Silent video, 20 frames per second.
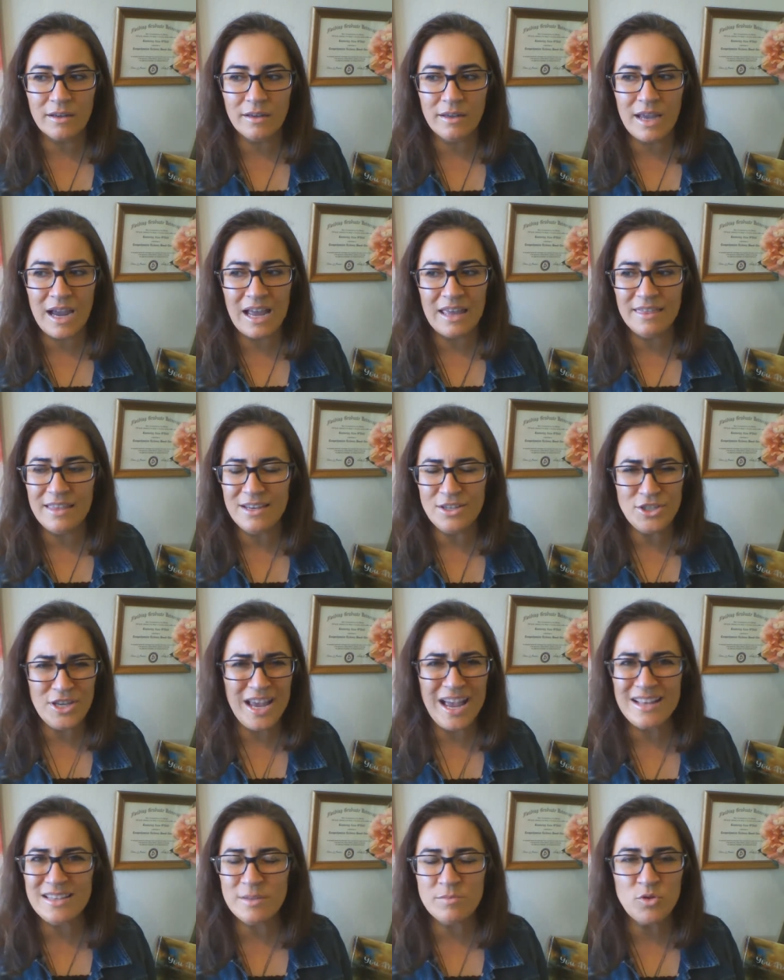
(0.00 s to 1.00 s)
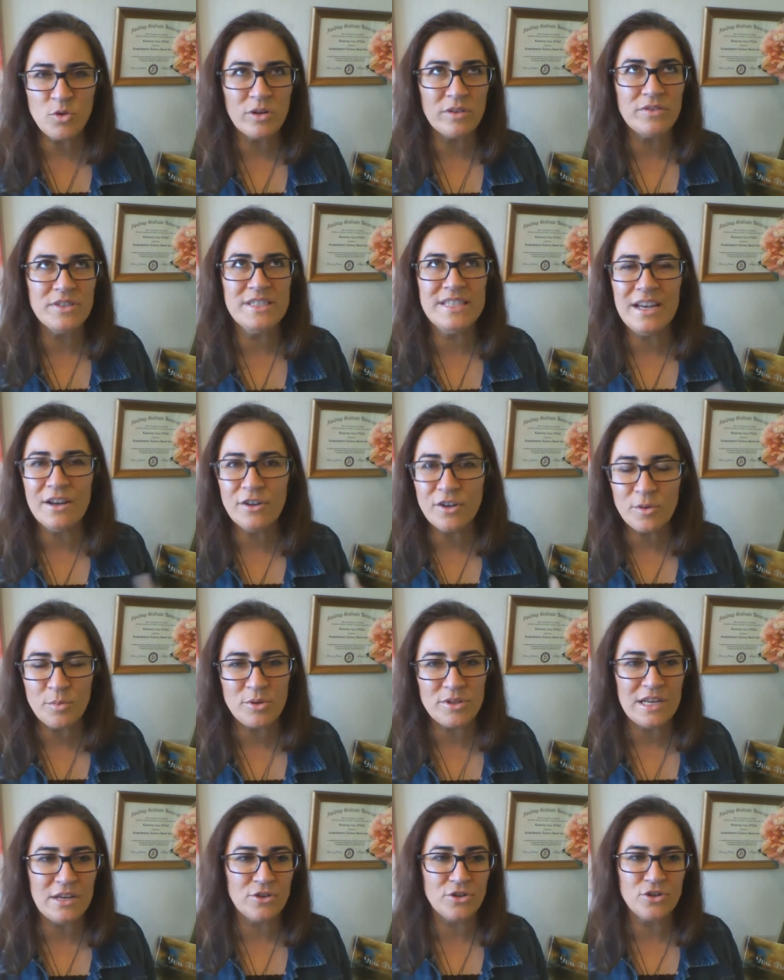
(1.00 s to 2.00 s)
yeah, I think she had some sort of standard
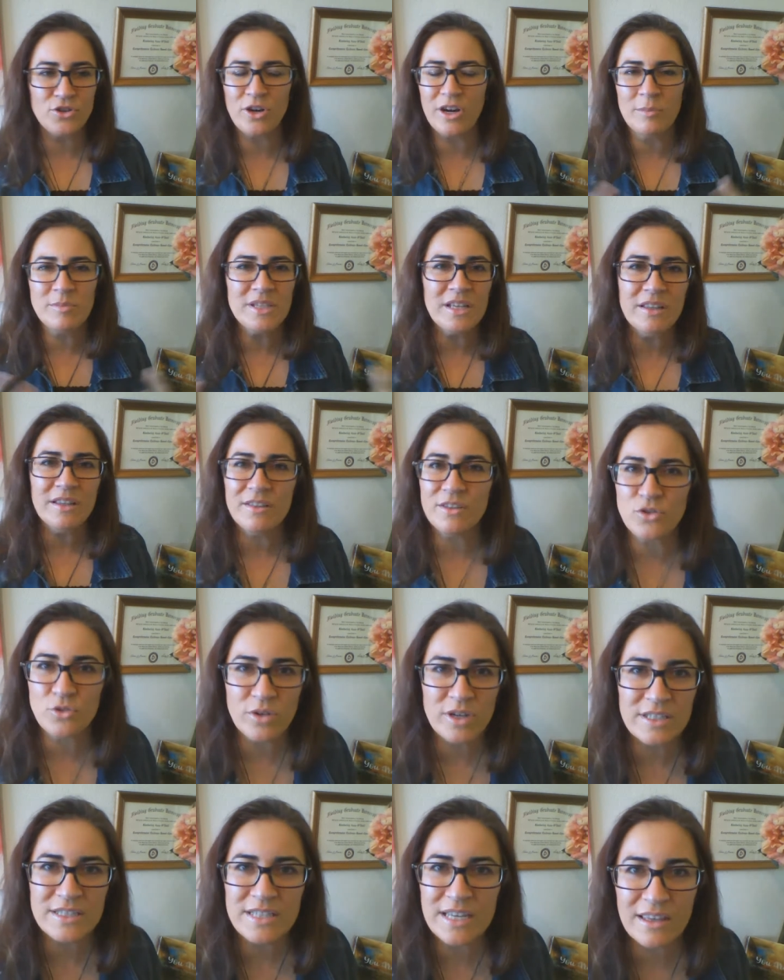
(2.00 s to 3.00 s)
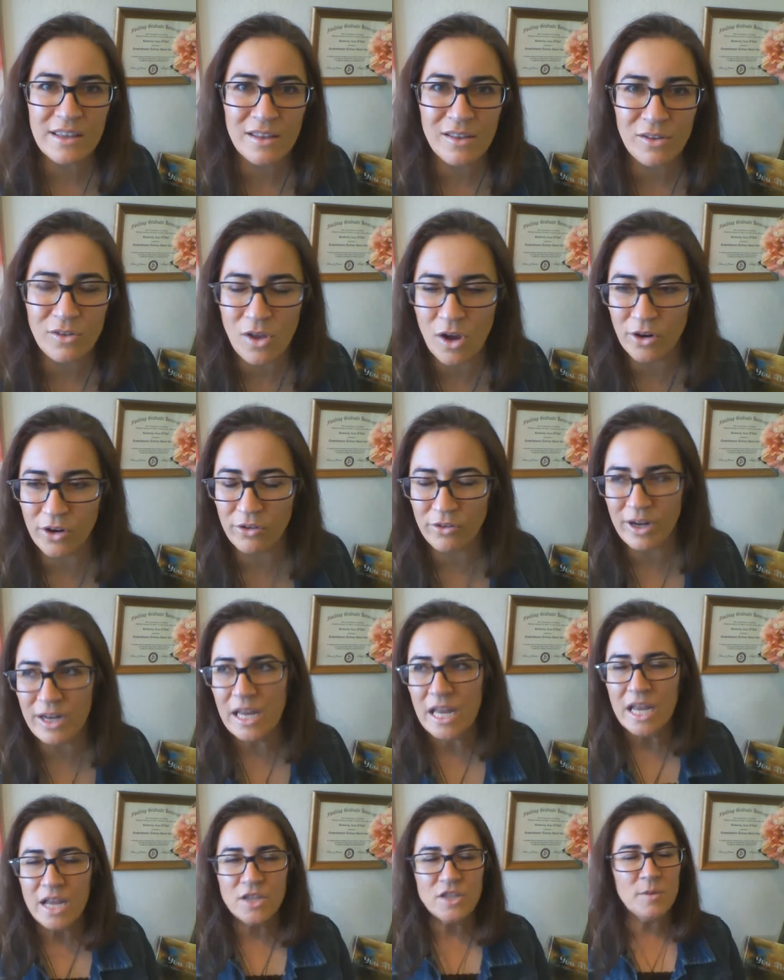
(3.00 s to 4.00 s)
procedure. Sorry, I'm telling the story. It's taking a little longer,
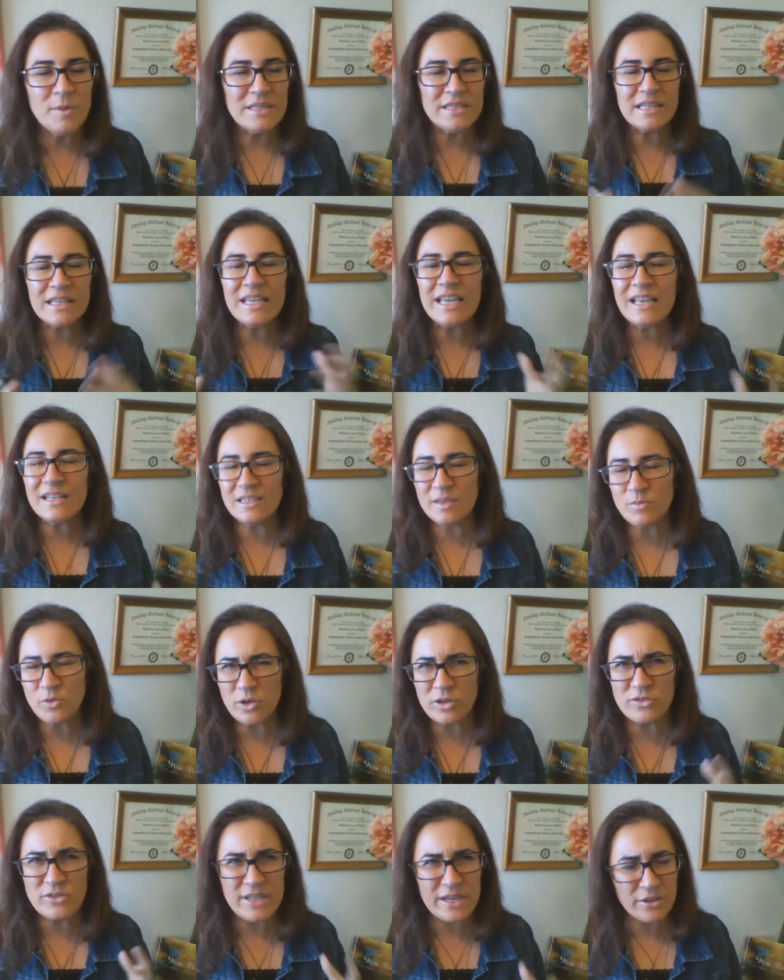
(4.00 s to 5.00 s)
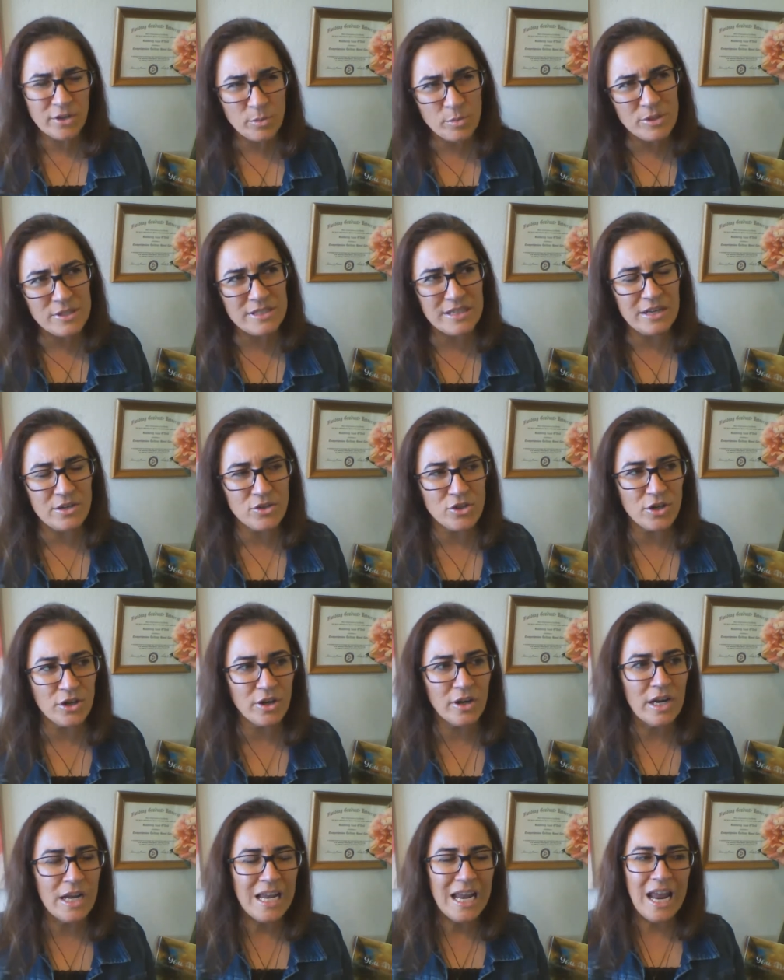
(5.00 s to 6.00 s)
right? She basically had some sort of standard
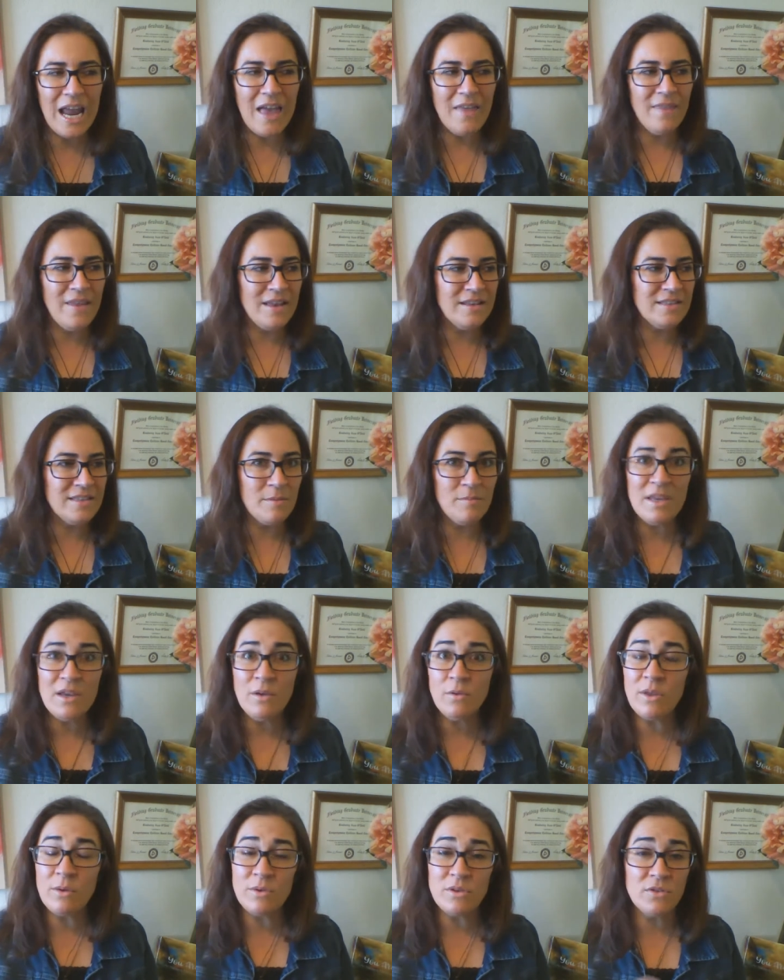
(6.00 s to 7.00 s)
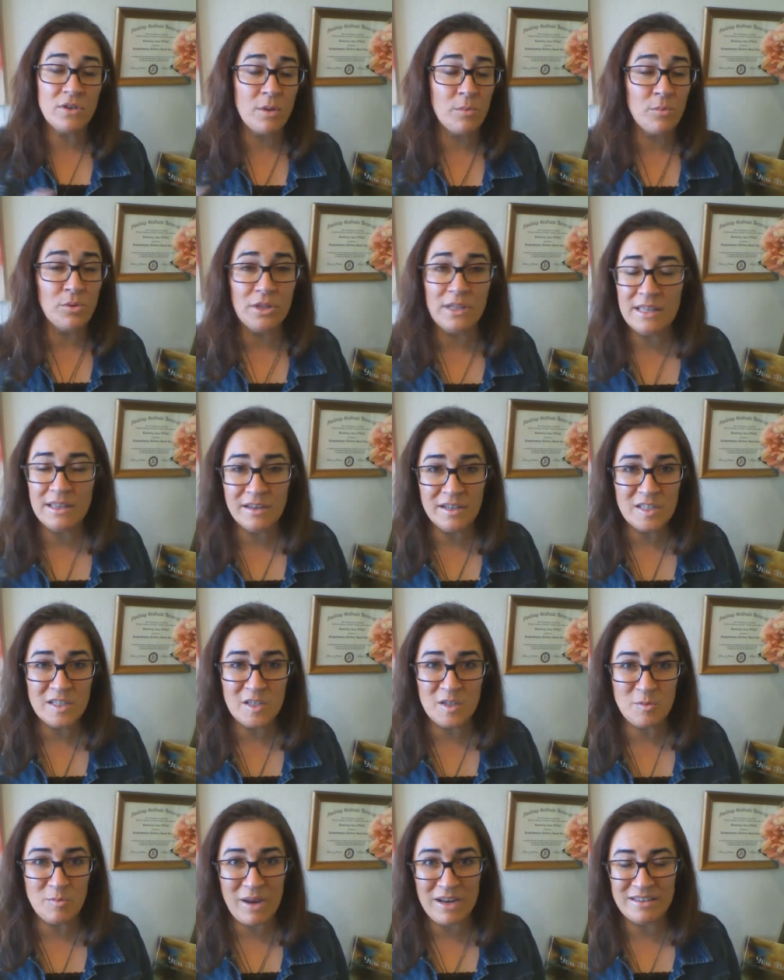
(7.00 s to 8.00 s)
procedure, and then something that was completely
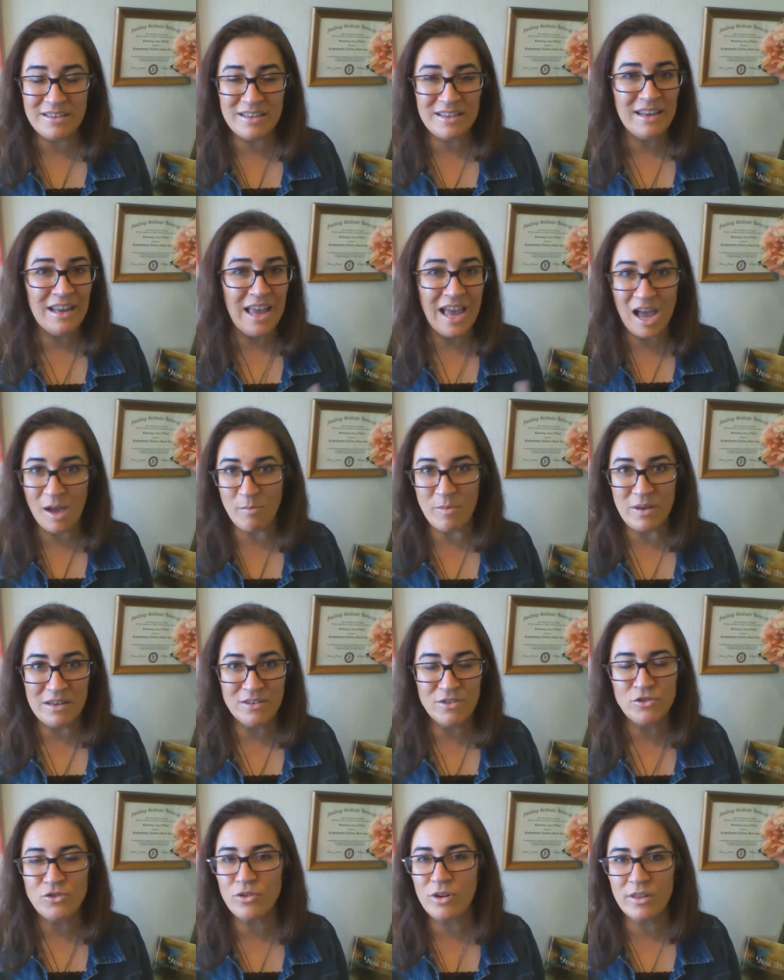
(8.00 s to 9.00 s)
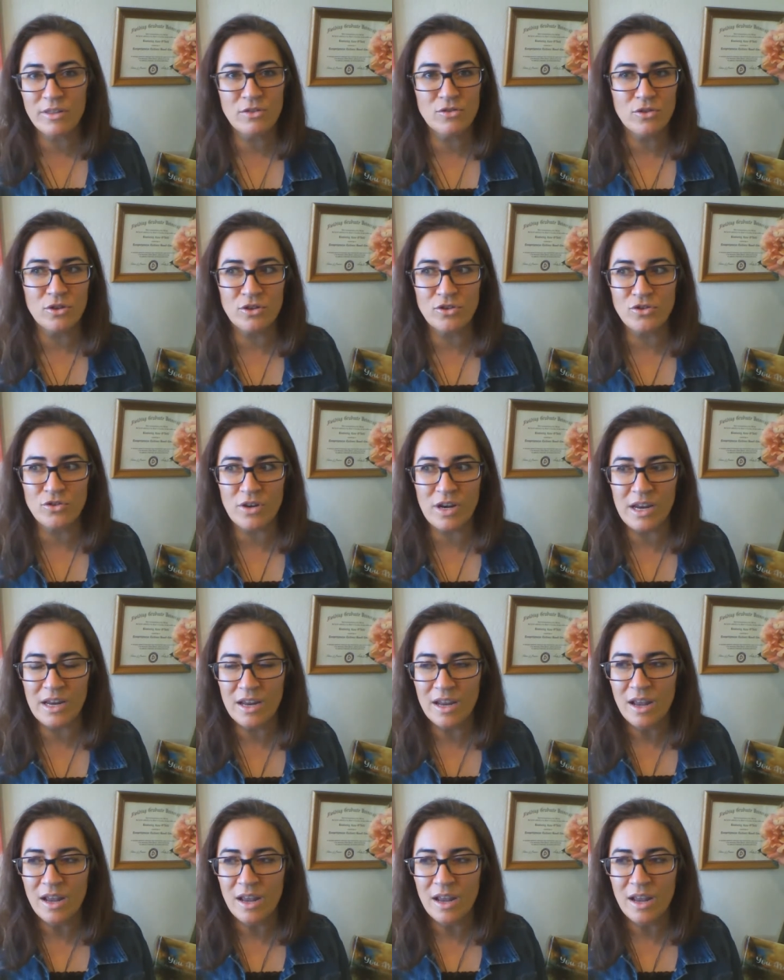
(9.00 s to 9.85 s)
unexpected happened during the surgery,